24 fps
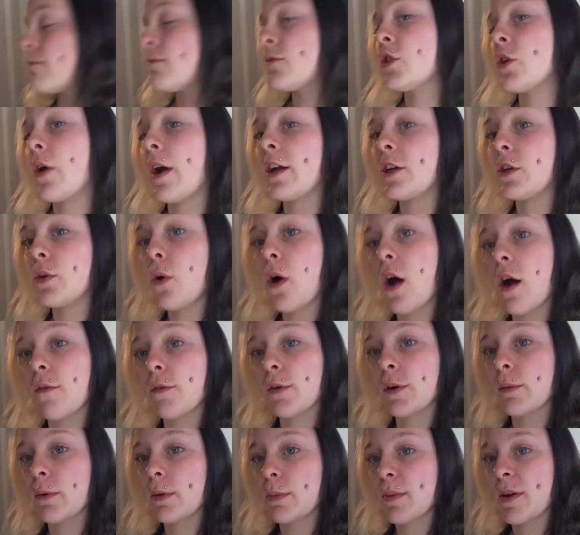So I do
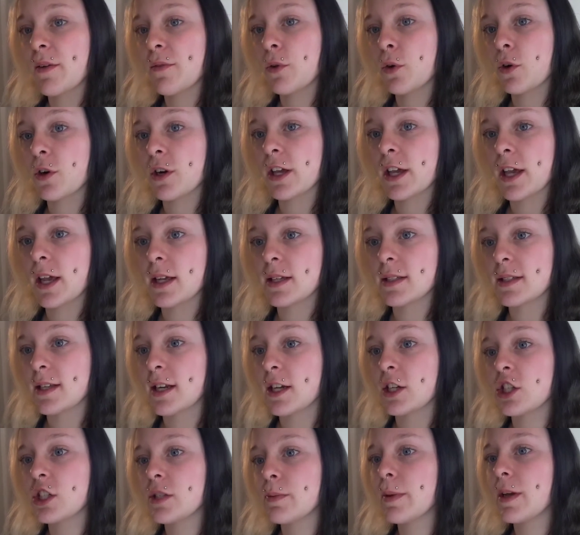offer it with my Florida king
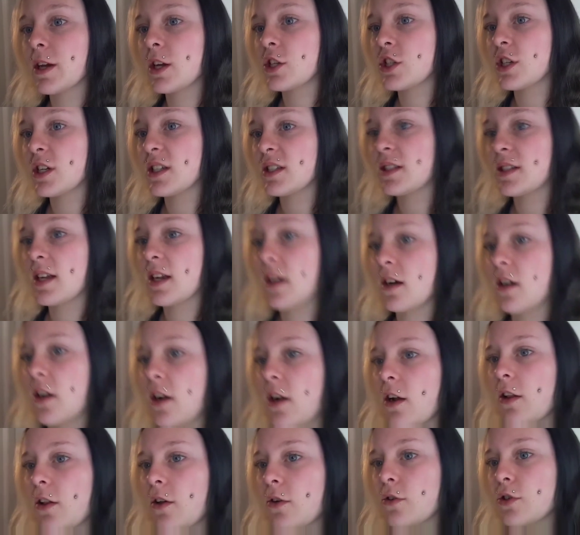snake, just because she's in an
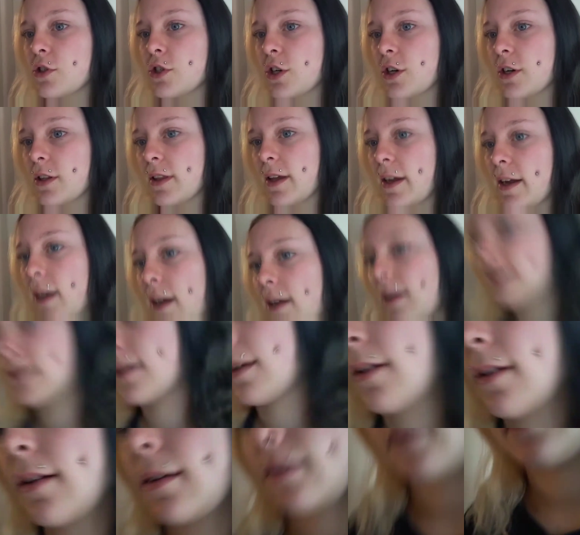enclosure like,
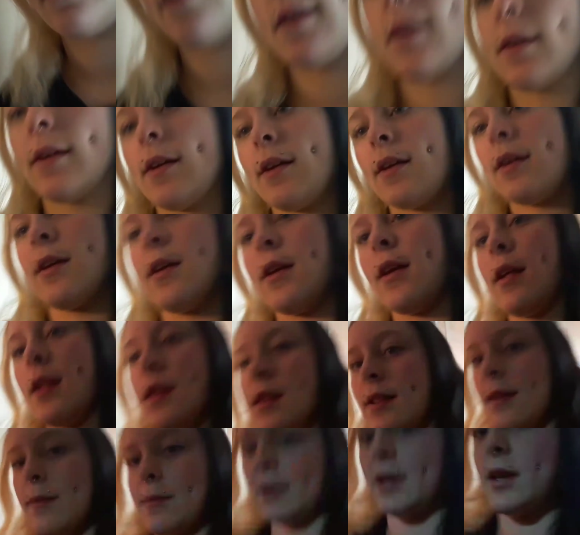
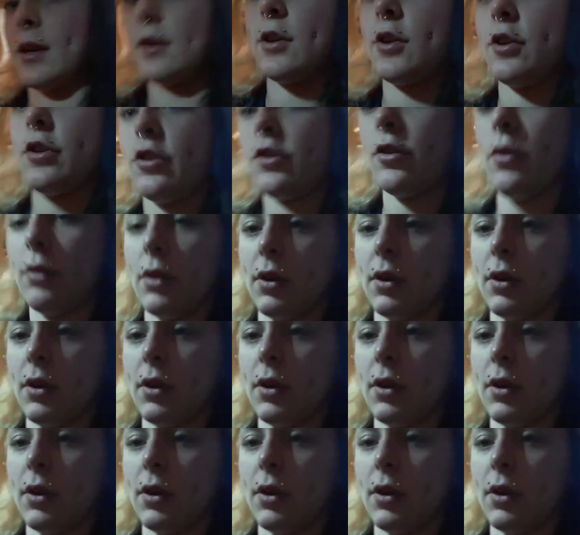let me show